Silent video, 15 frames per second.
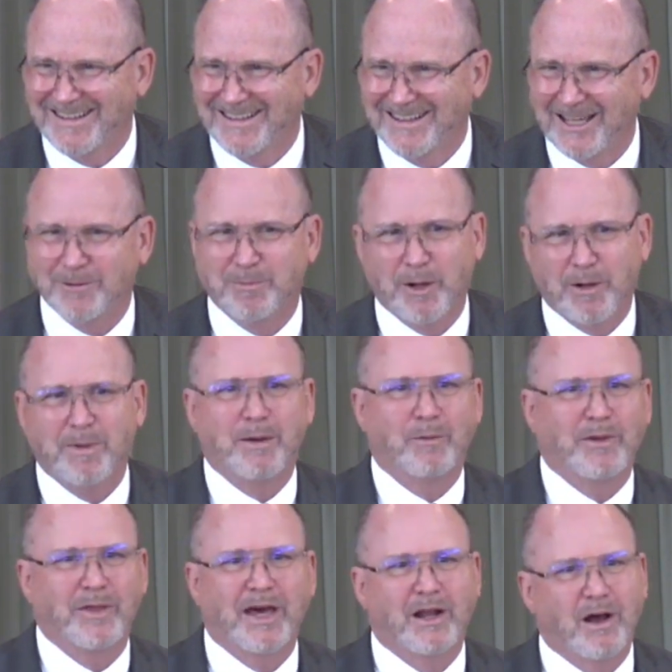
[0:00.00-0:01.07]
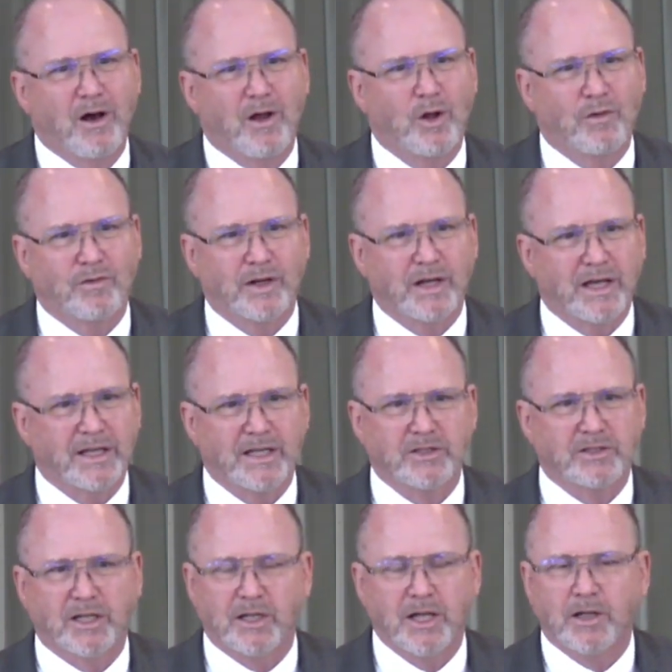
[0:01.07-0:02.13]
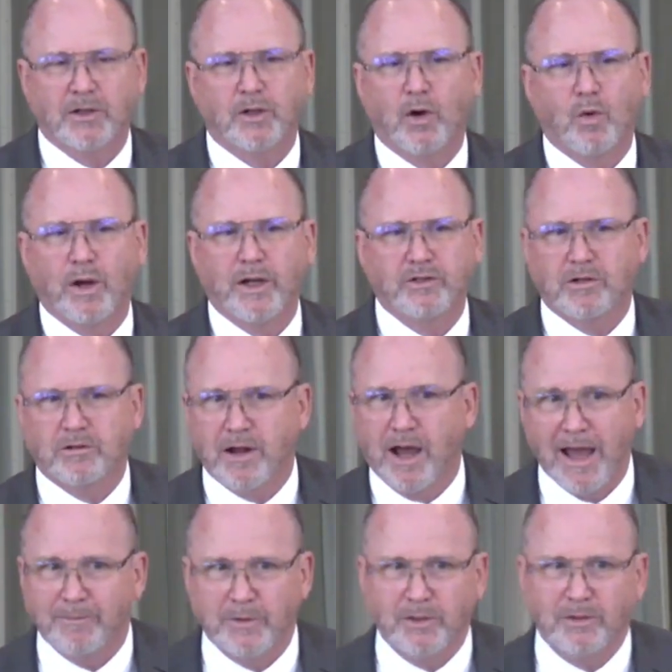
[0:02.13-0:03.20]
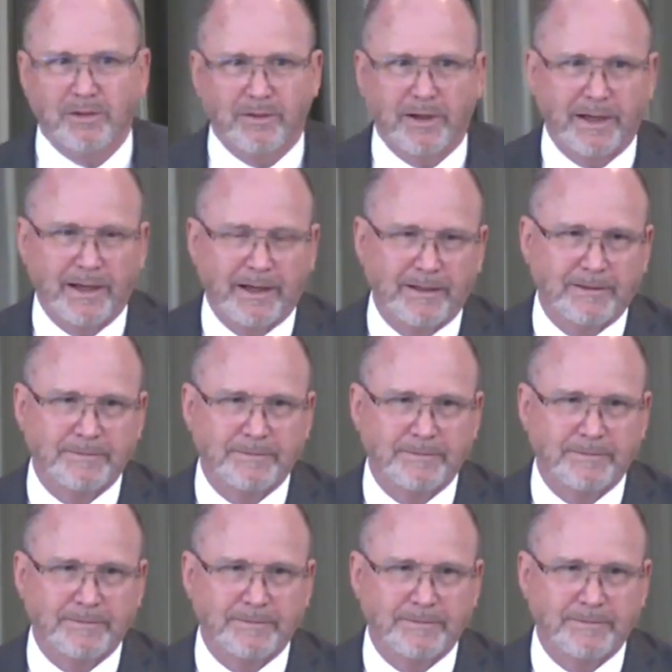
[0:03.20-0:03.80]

Experiment with that all over again. He said, Don't waste your time doing that.